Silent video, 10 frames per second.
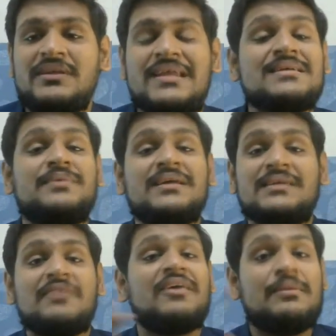Three subjects
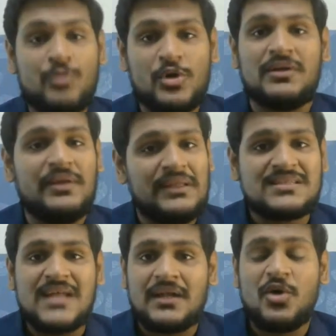are very important in the
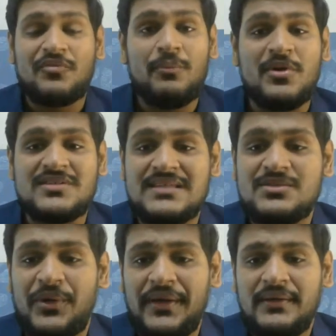start of computer science.
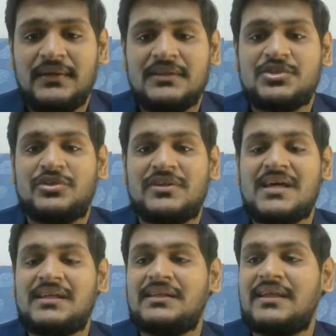Okay, so these
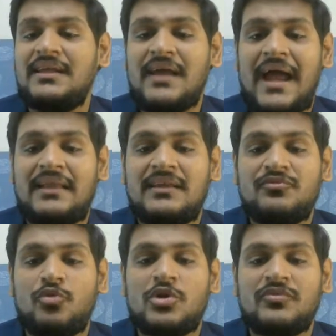are the three and the
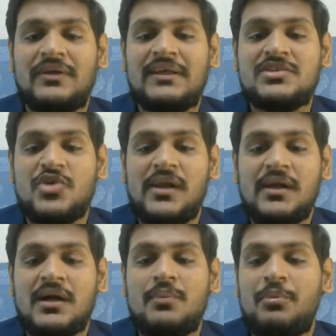fourth one is your
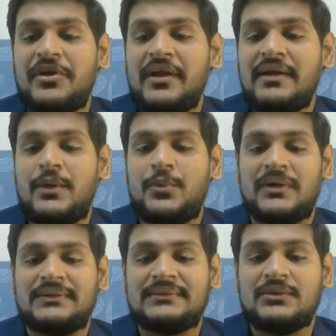computer
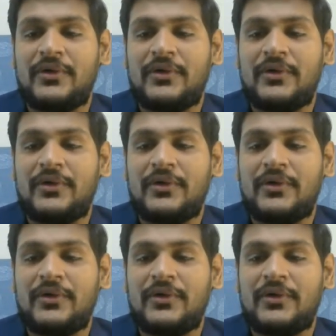networks.